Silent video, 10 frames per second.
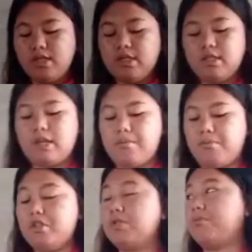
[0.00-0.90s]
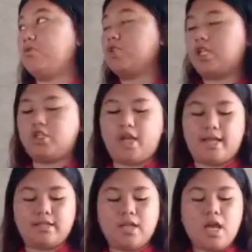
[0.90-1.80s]
design principle
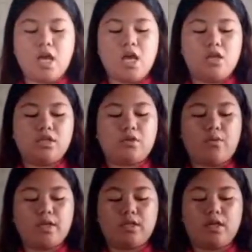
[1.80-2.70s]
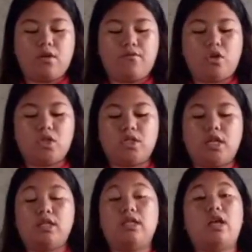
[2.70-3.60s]
suggests sequencing of
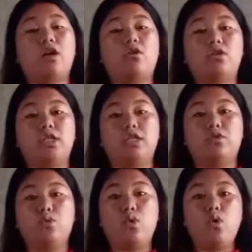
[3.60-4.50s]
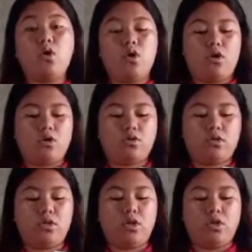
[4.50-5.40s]
content according to
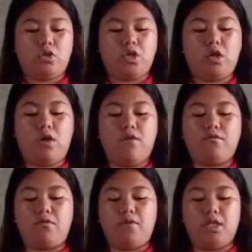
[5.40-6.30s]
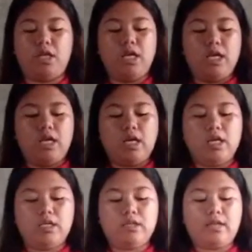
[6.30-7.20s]
chronology of event. It
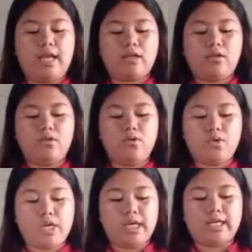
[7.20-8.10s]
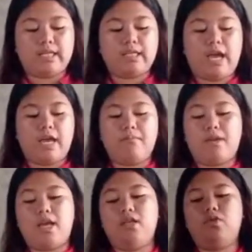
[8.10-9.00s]
is like looking at a
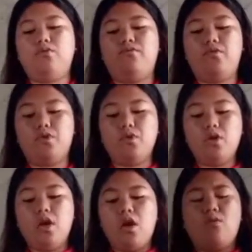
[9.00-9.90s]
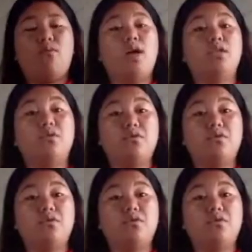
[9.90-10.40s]
timeline to view what